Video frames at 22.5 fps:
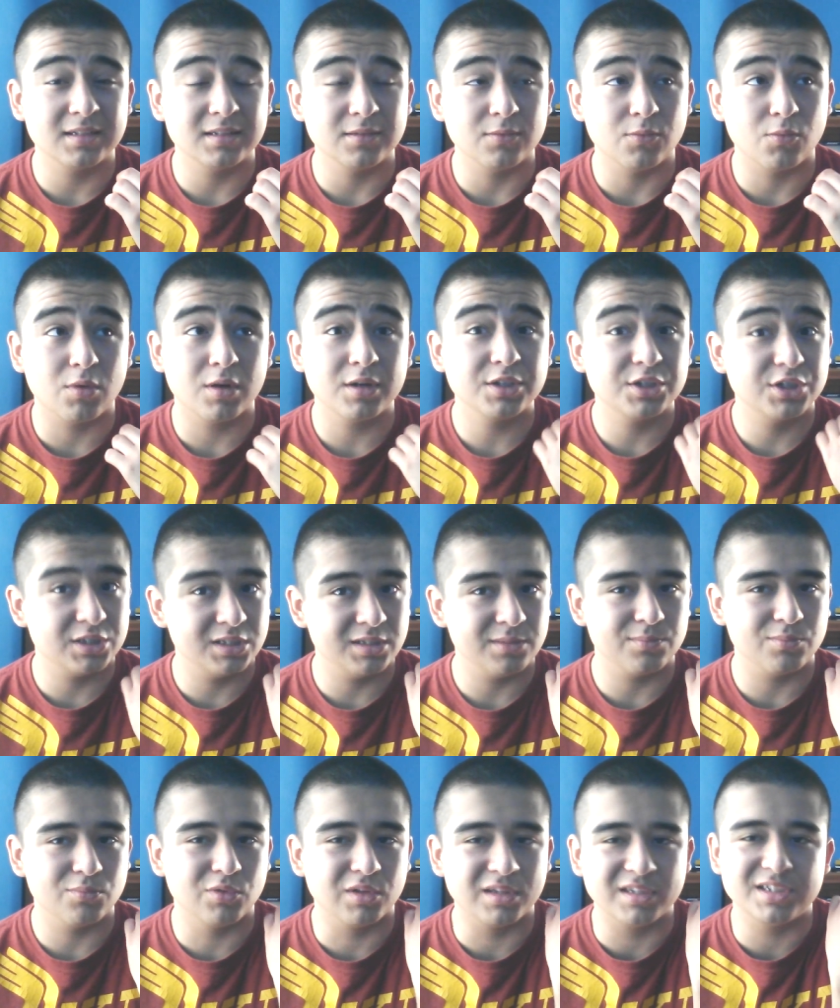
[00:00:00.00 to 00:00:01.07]
One cheap,
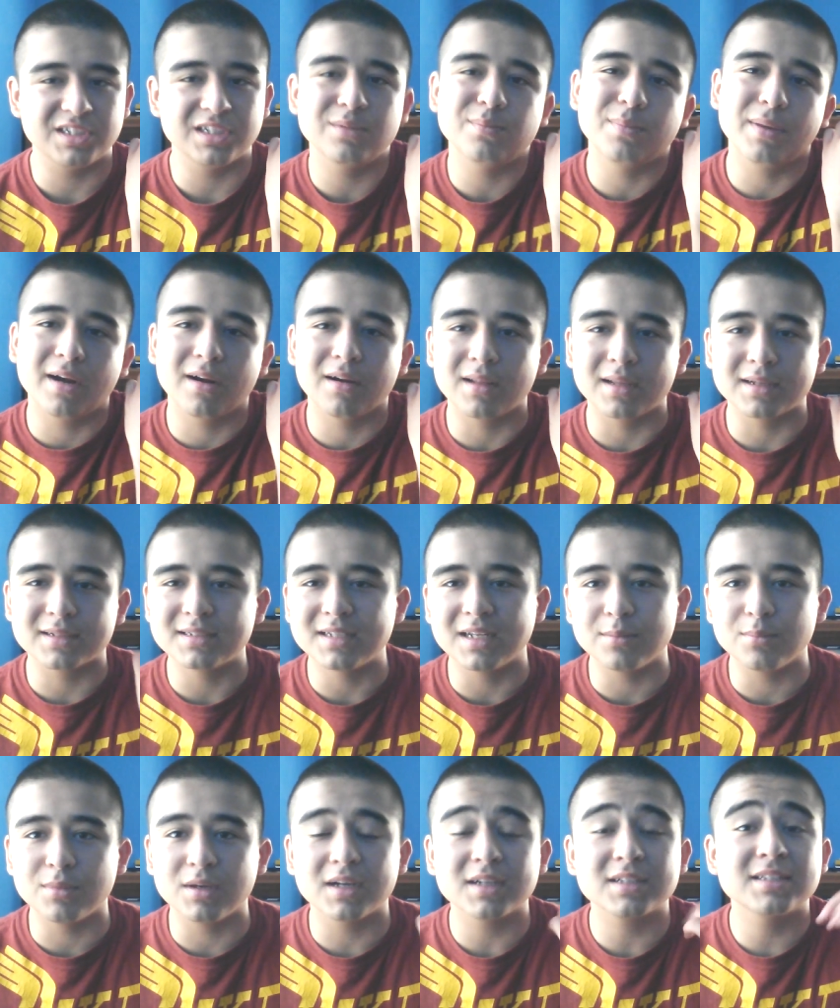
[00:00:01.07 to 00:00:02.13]
really cheap pair, like
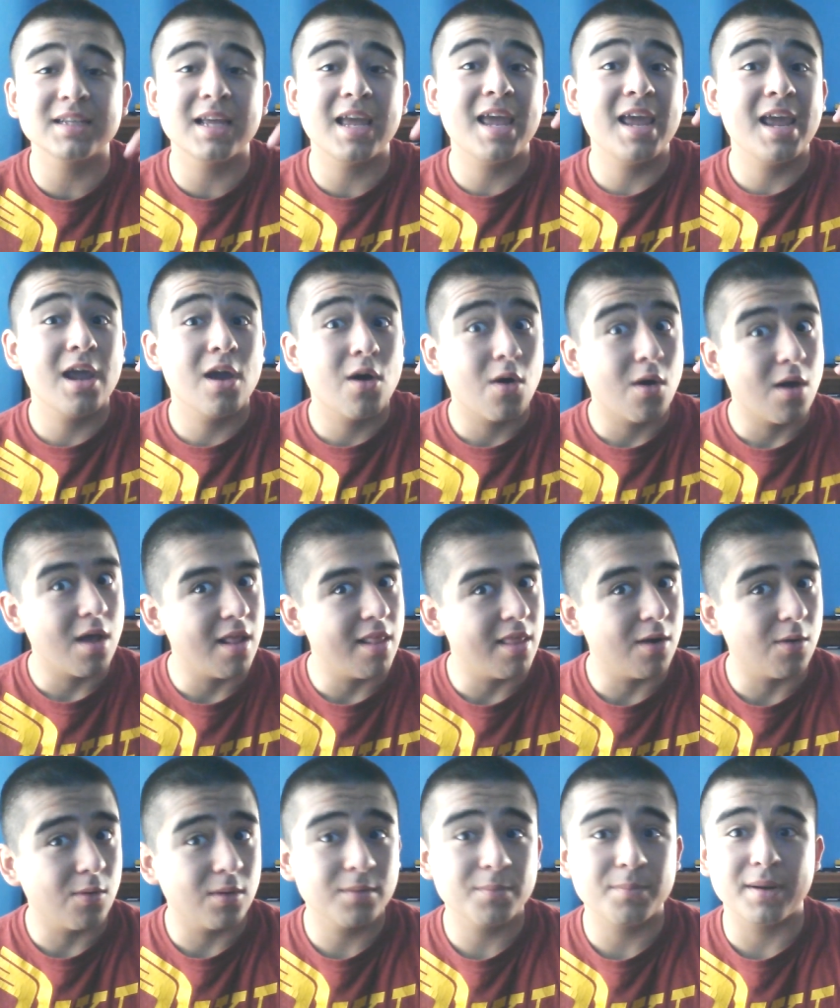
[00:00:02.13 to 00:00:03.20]
$10, and then
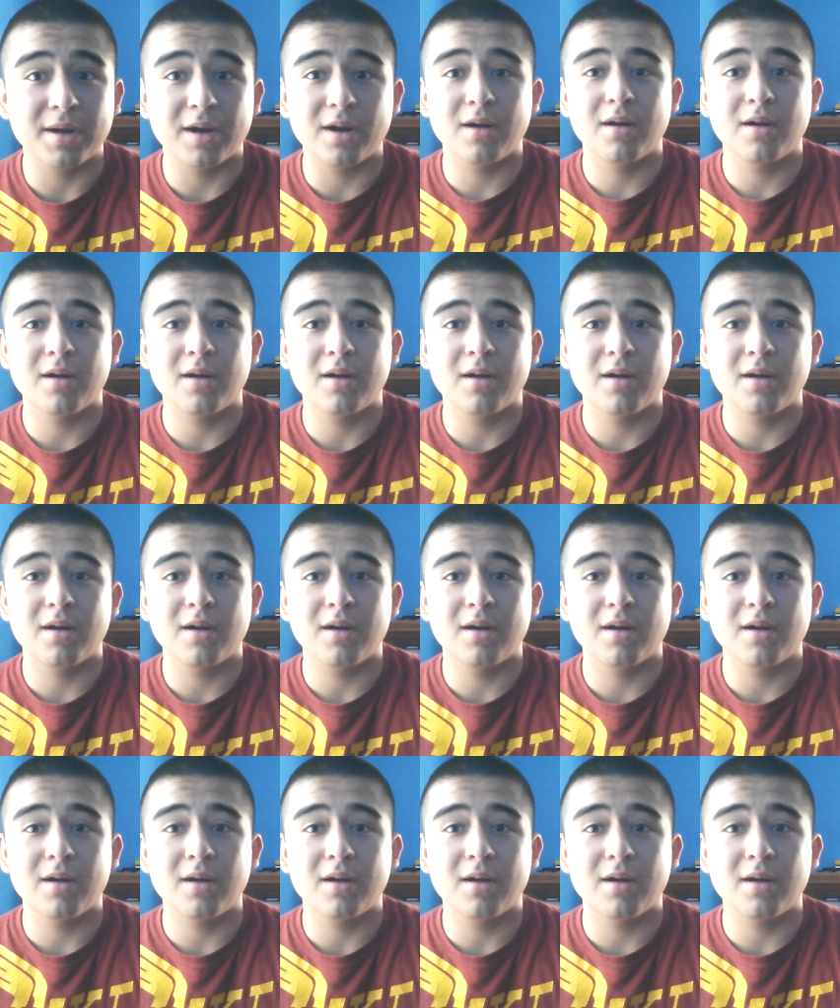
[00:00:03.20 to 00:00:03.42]
one pair